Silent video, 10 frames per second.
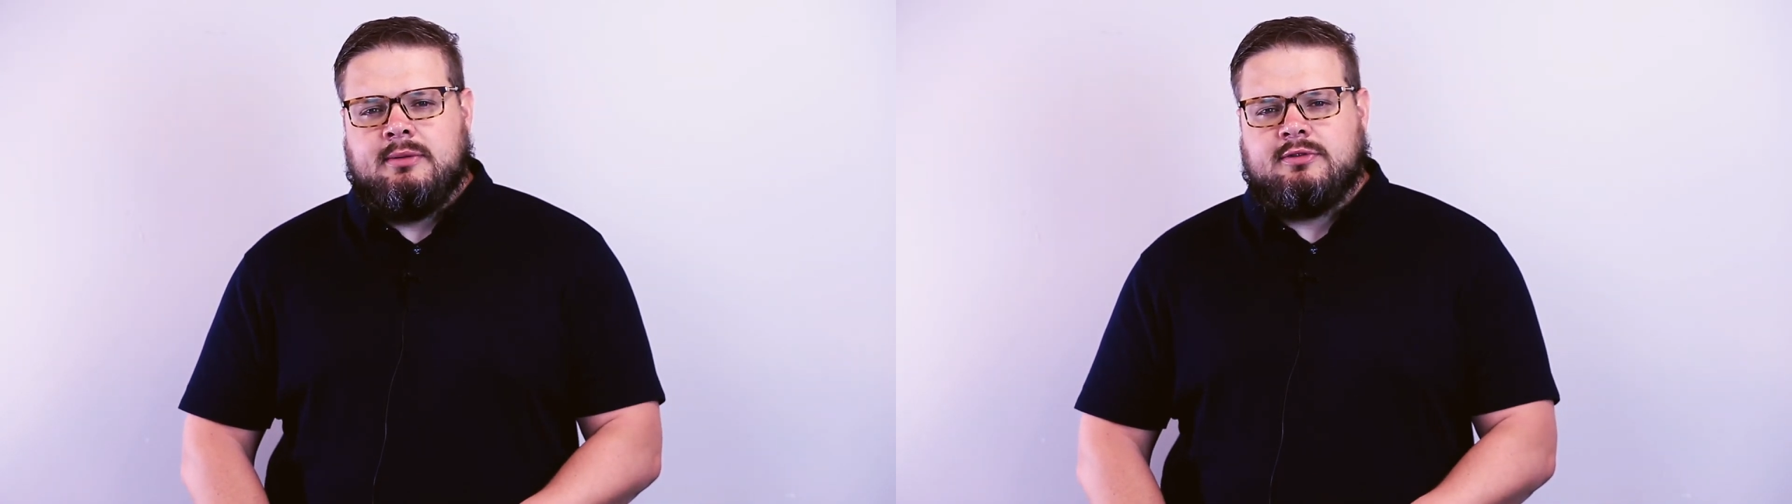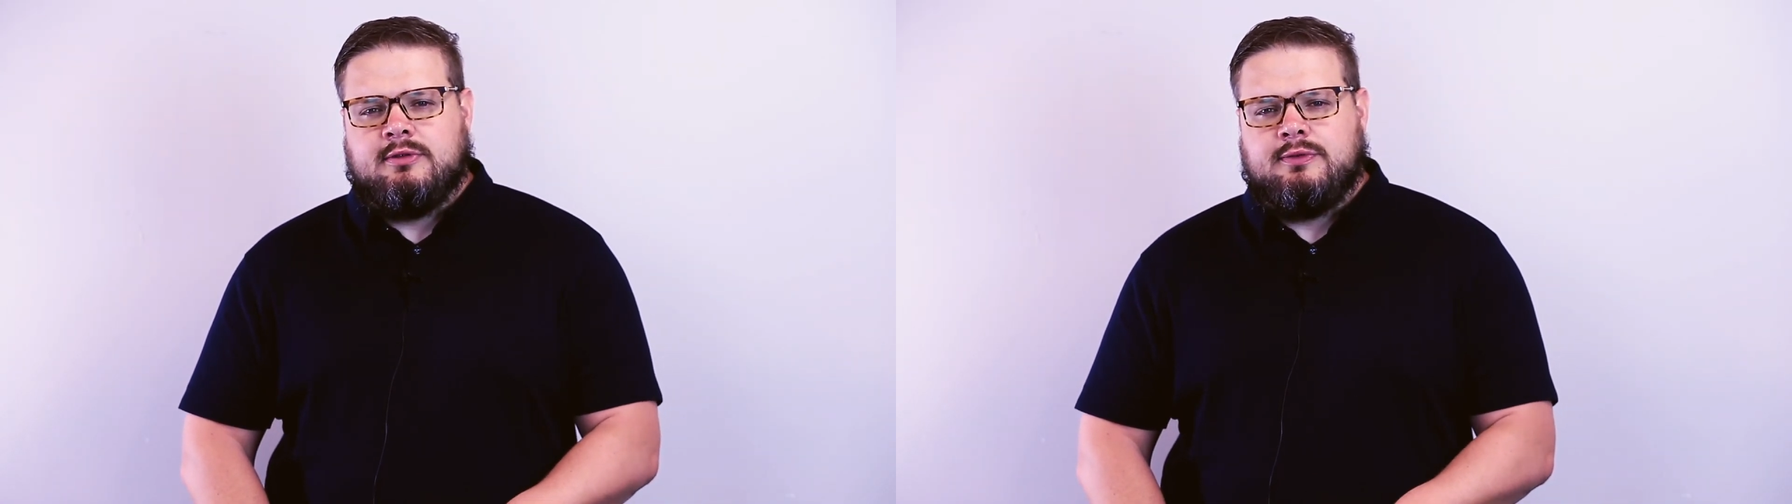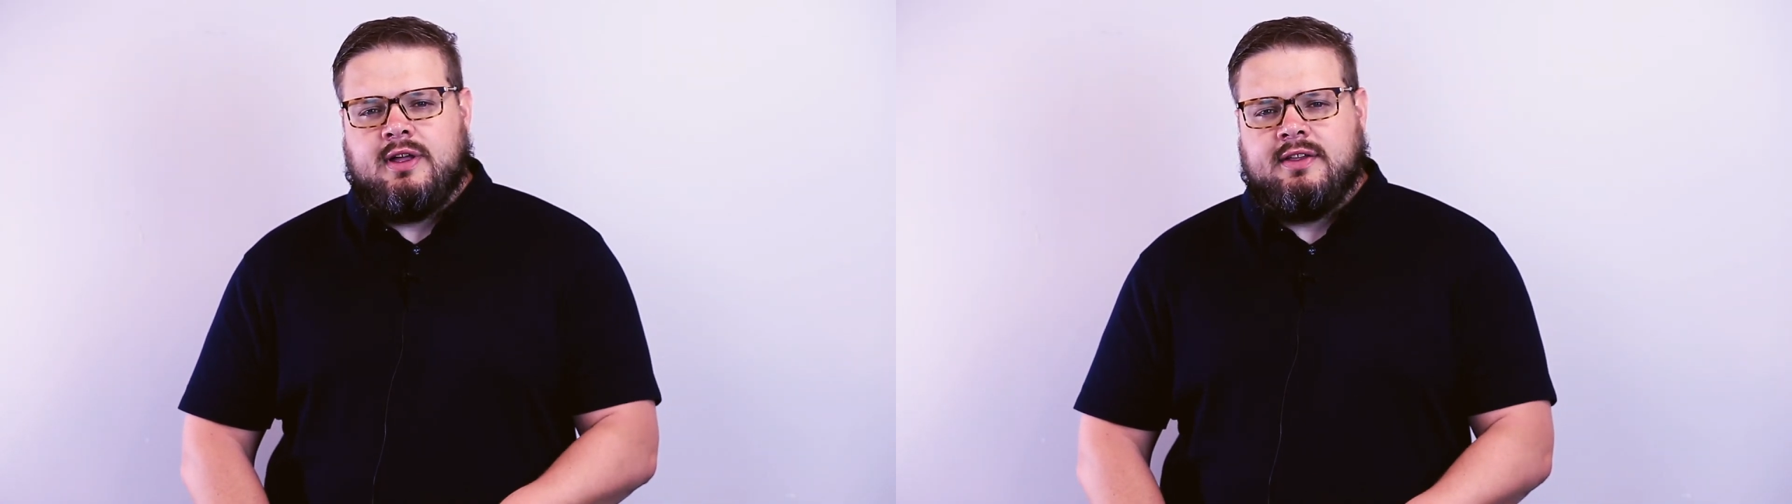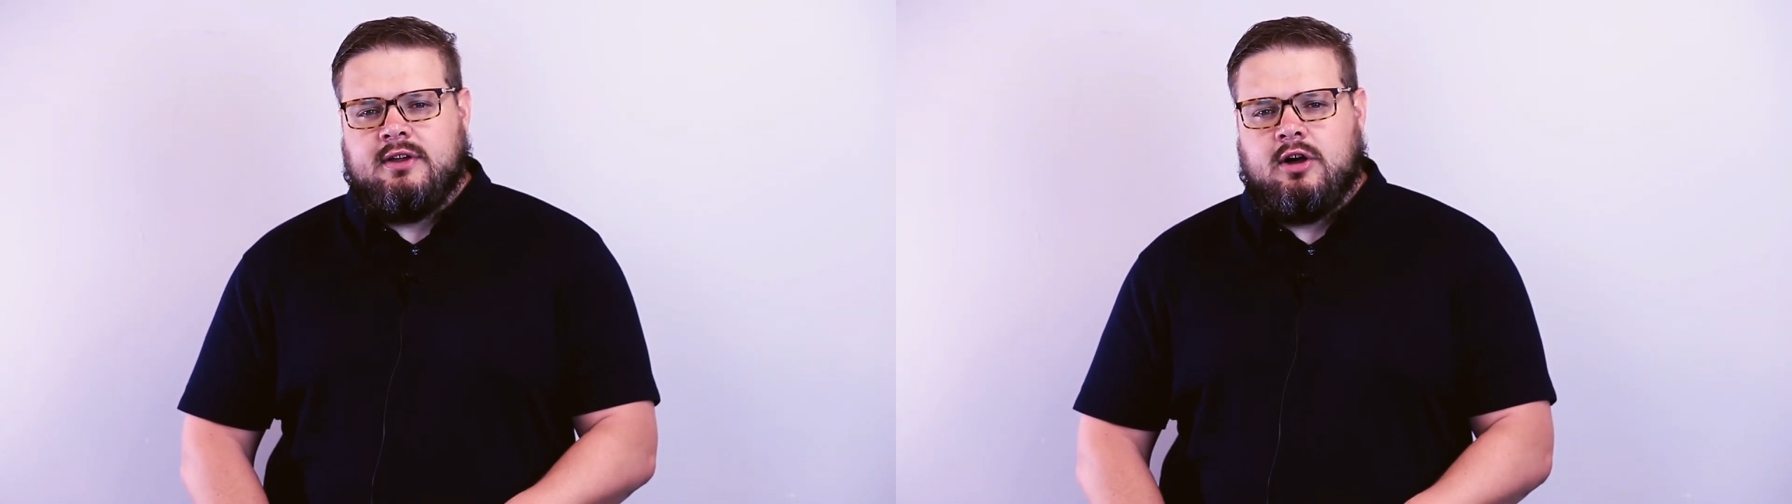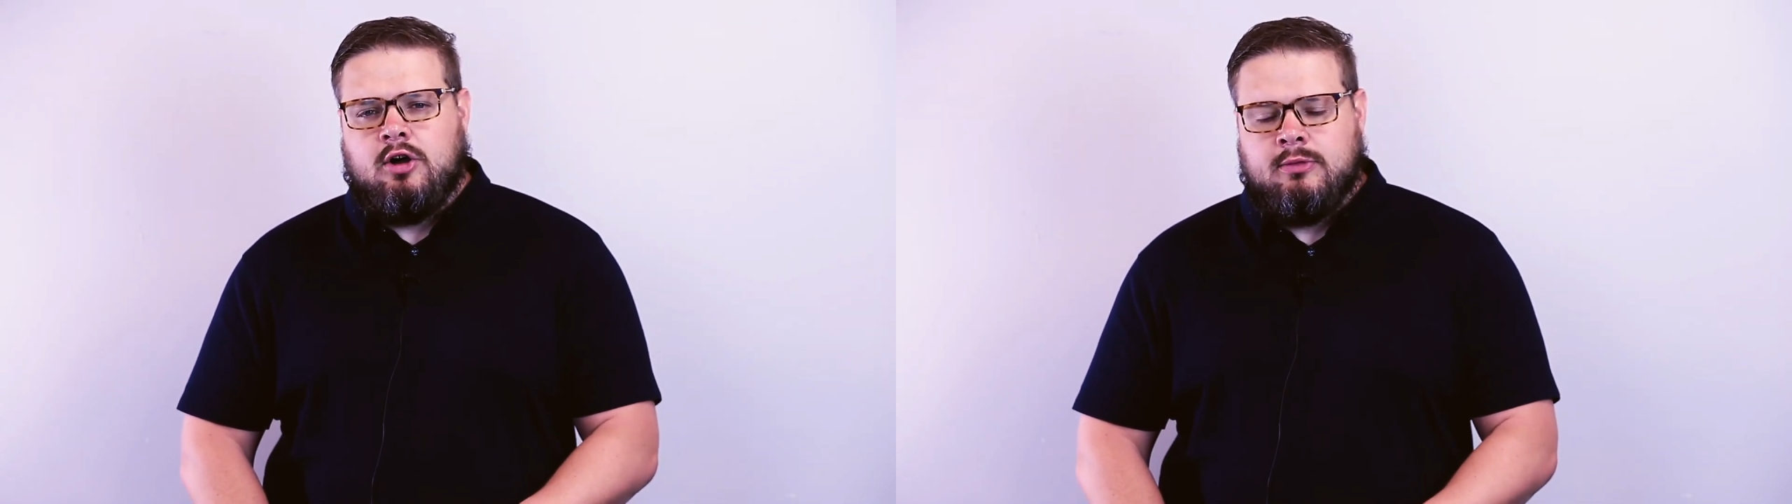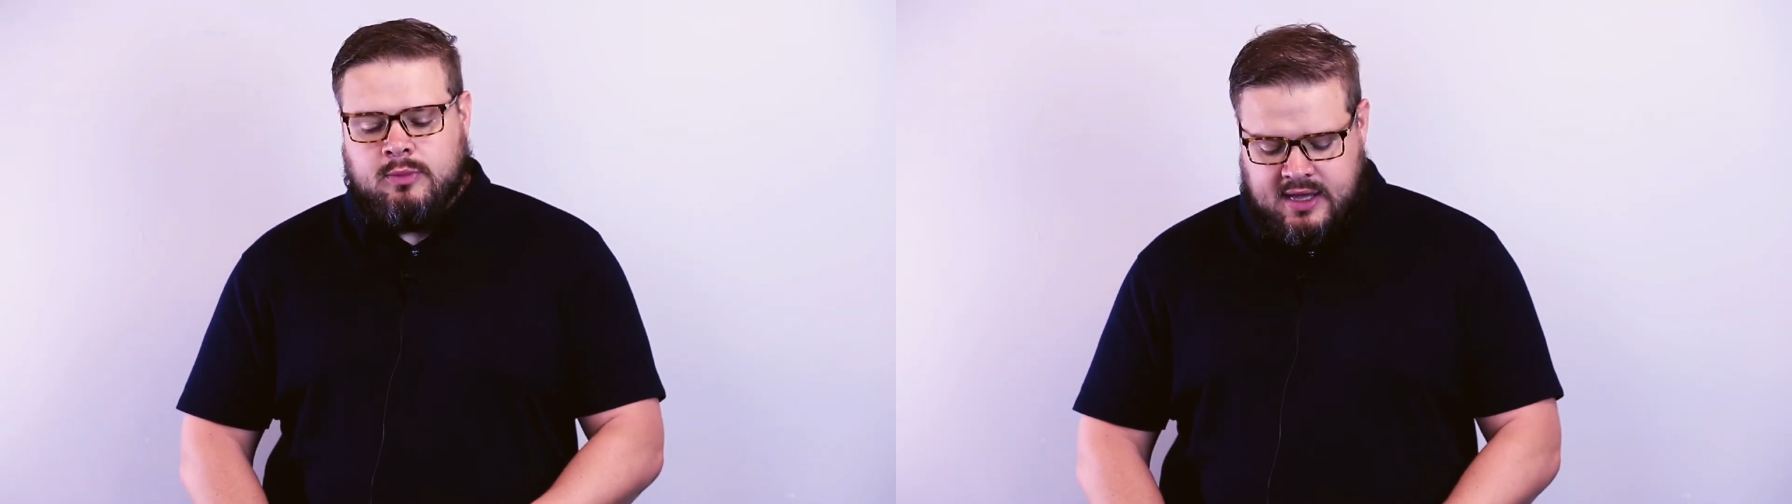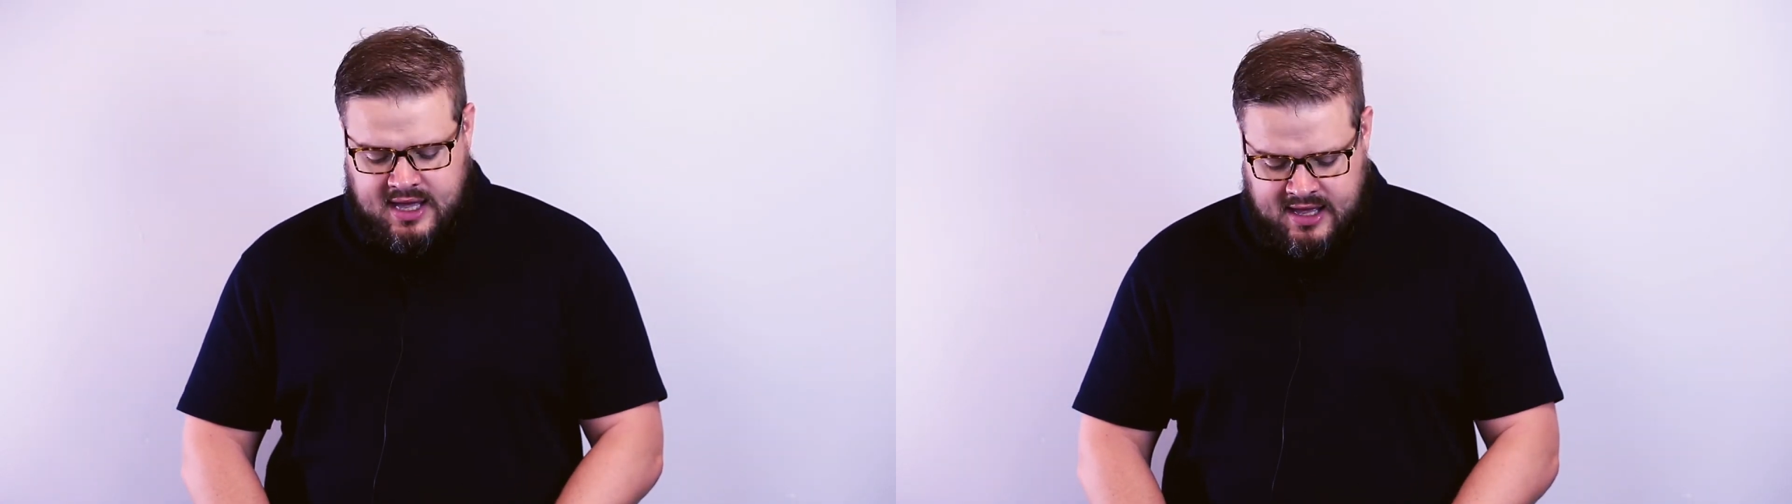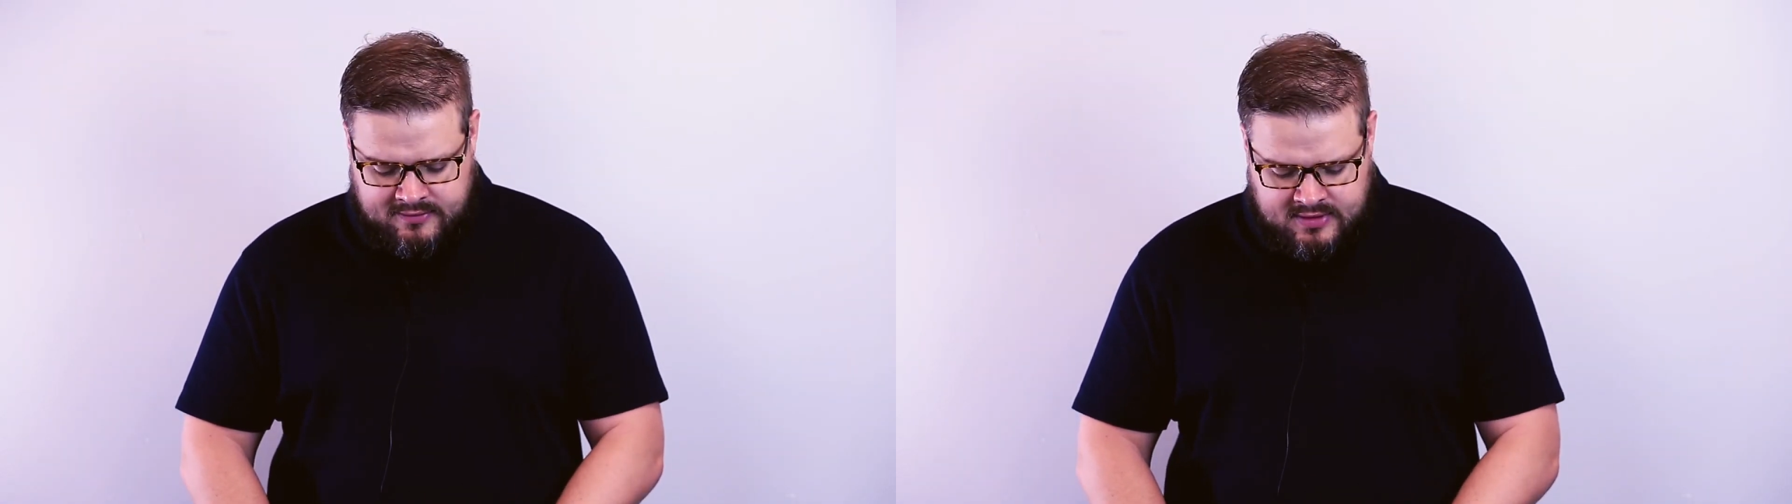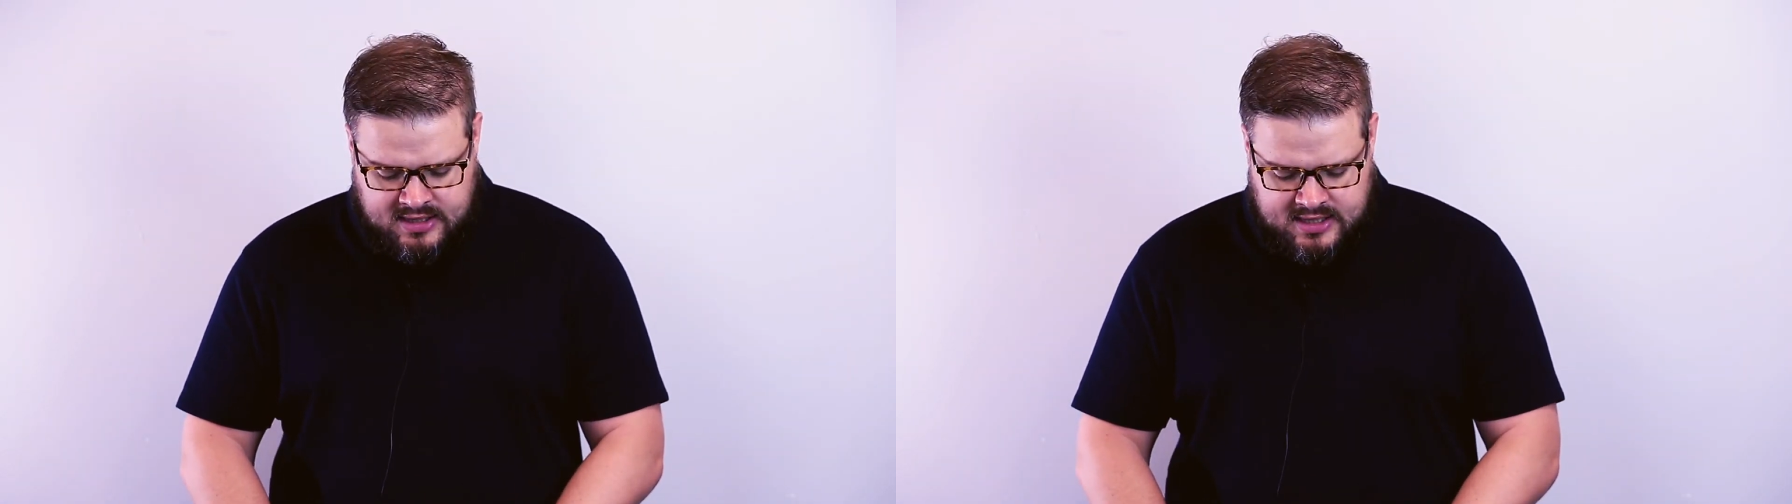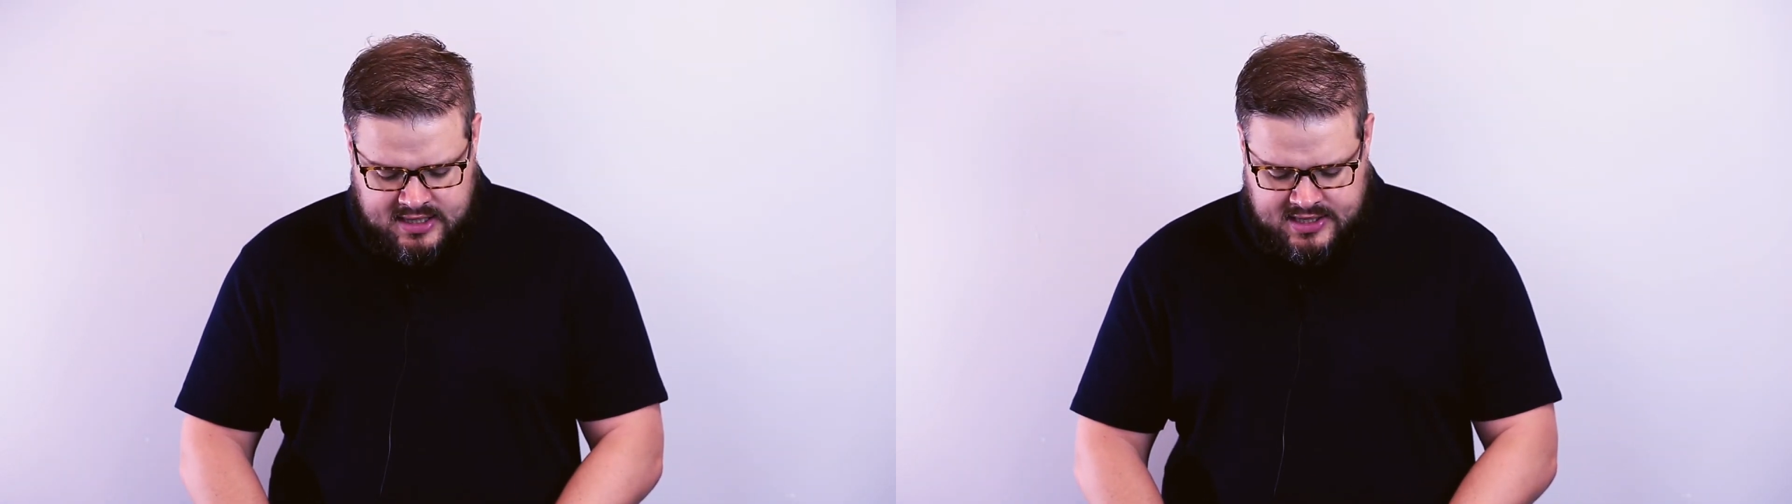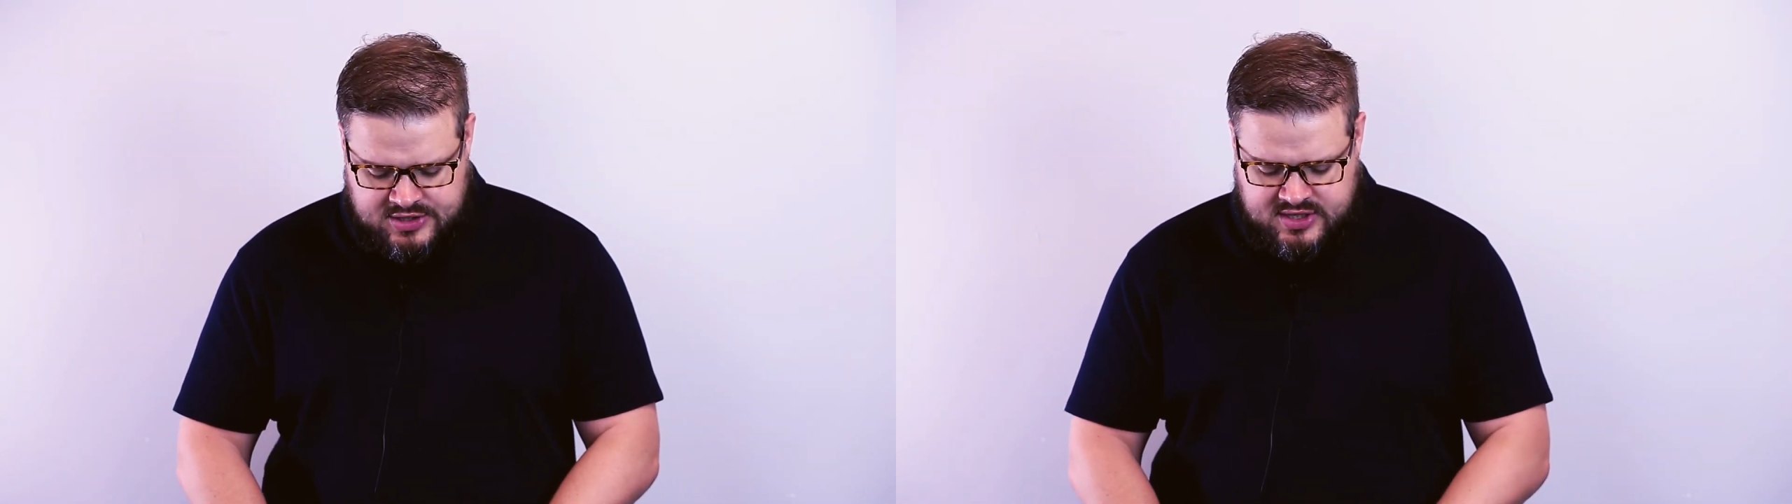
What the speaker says: It must reflect the hope that we have in